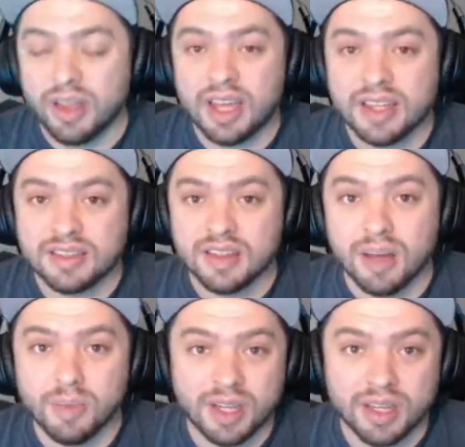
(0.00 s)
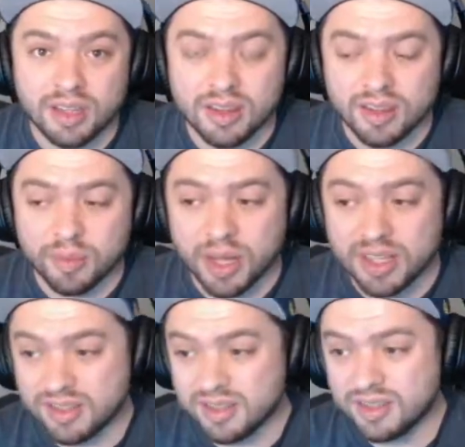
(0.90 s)
as the
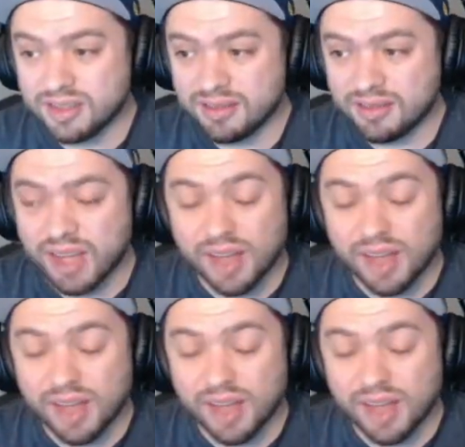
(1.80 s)
puzzle is not